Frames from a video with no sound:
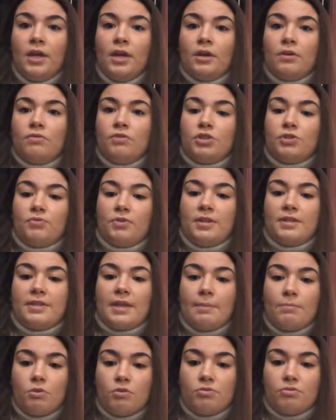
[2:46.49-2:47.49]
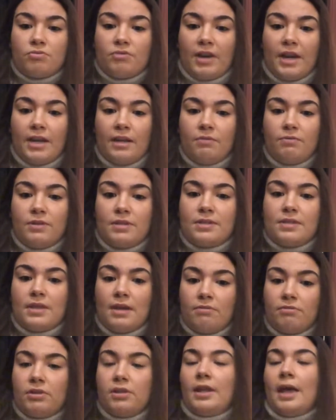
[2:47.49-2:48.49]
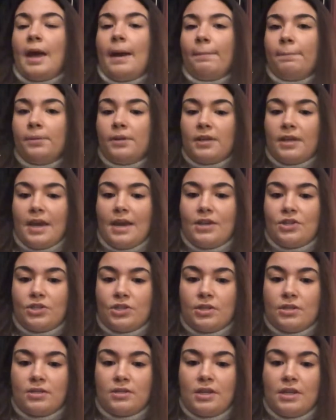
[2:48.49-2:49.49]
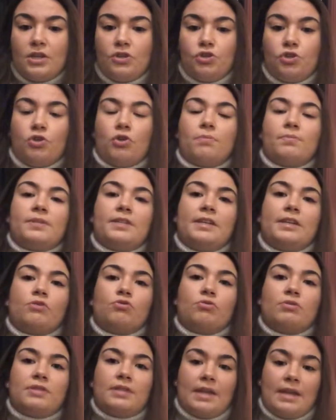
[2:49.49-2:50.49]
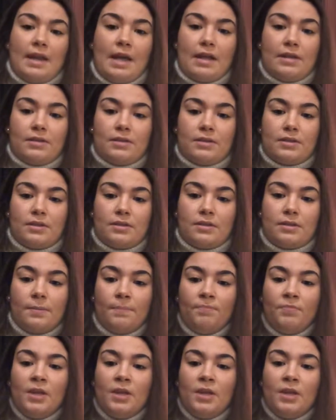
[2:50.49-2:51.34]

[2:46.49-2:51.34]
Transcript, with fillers: which we demonstrate with several applications in genome sequence analysis.